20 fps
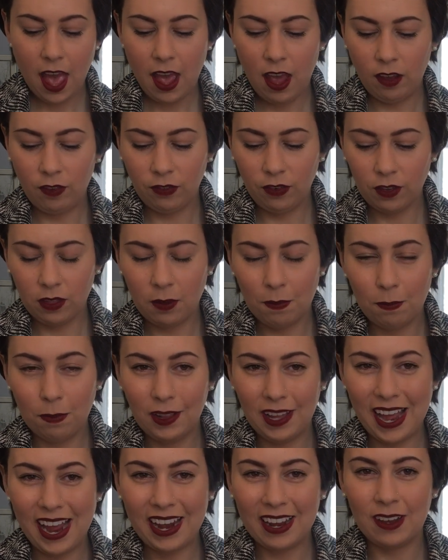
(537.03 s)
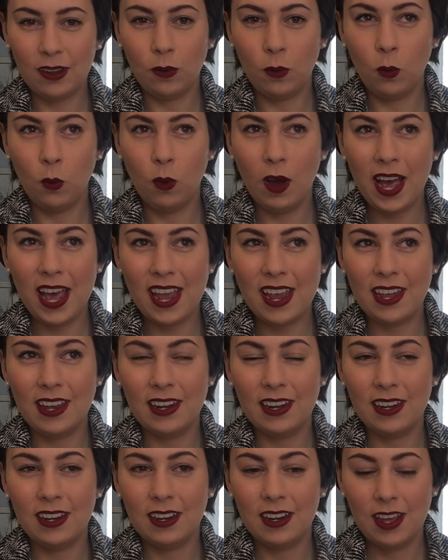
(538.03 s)
And for the black and
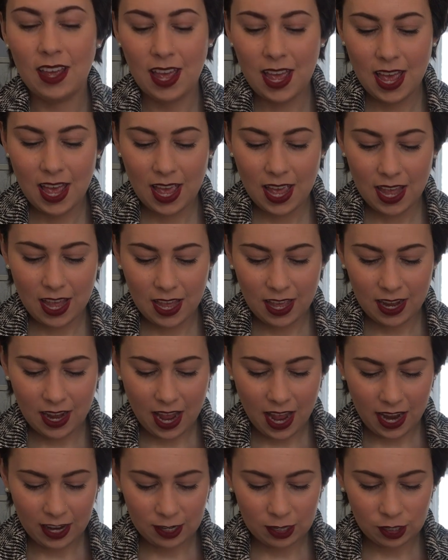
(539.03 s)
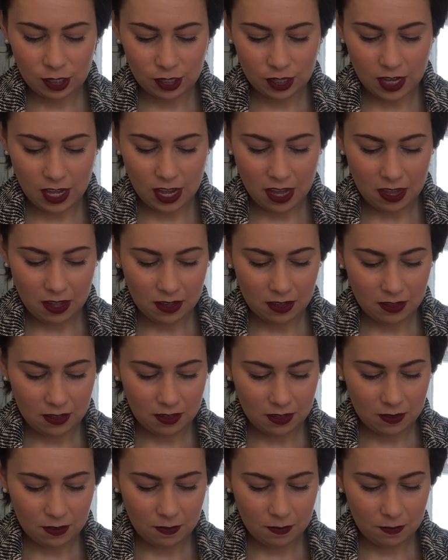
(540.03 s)
white, it actually
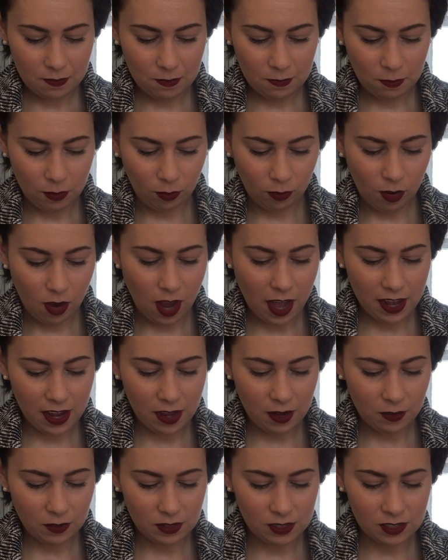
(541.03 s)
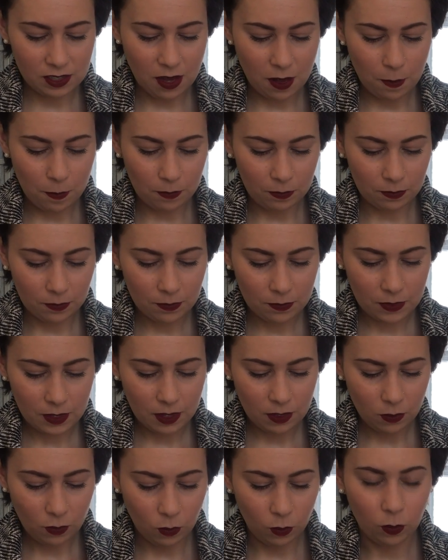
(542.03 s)
brought out some
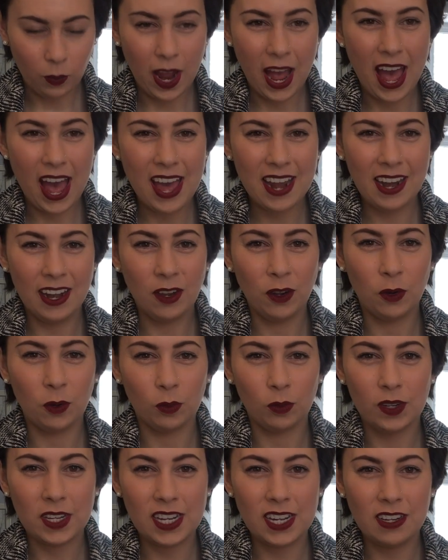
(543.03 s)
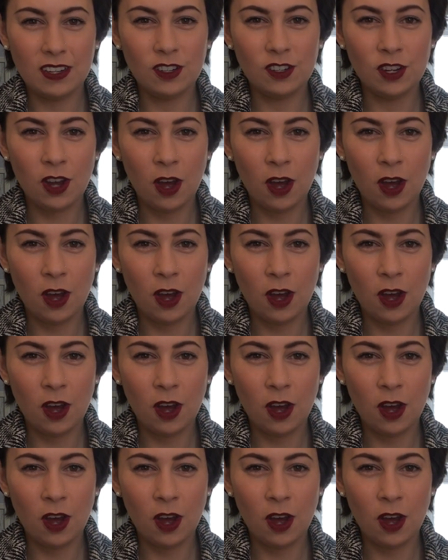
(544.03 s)
red and green